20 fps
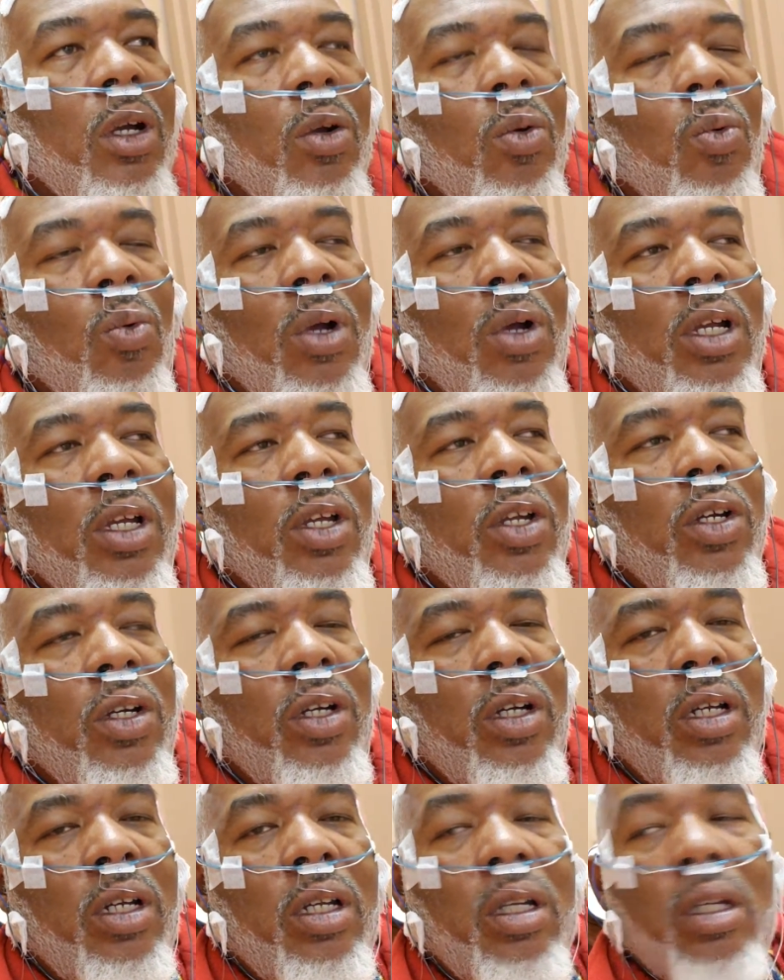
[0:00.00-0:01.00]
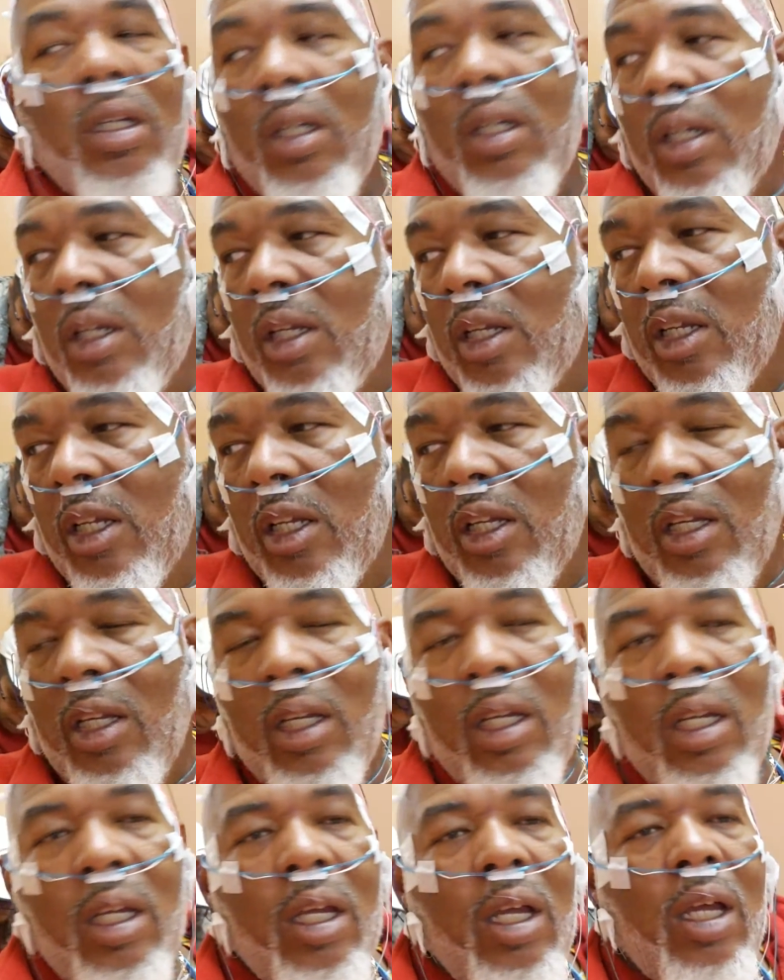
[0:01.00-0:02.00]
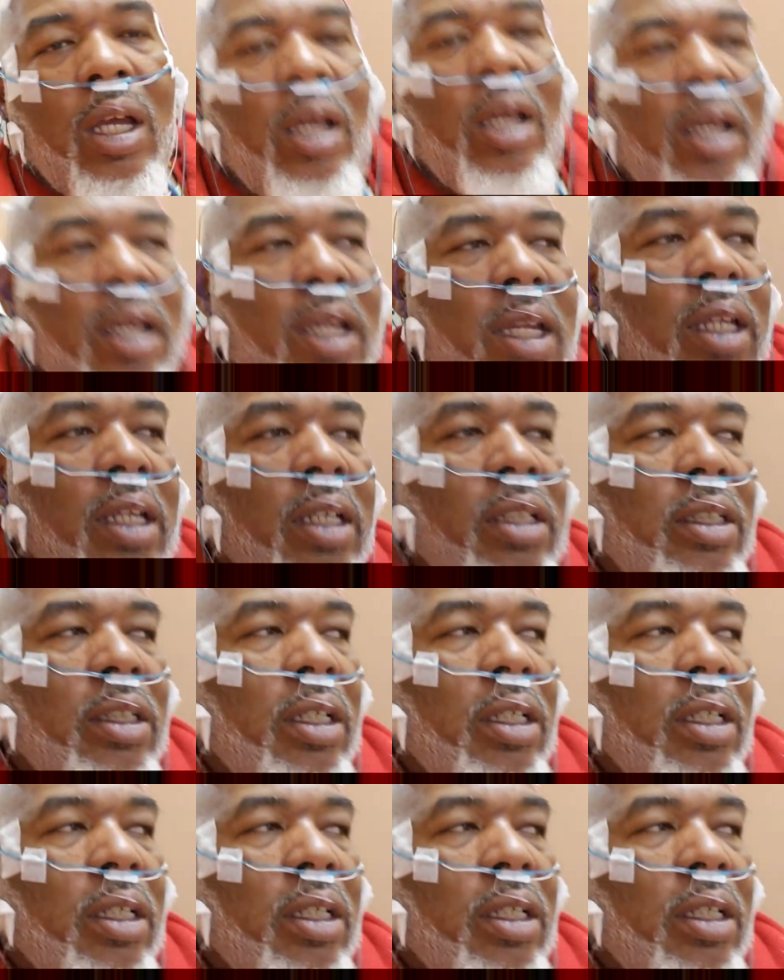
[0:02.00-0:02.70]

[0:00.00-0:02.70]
what good uh, is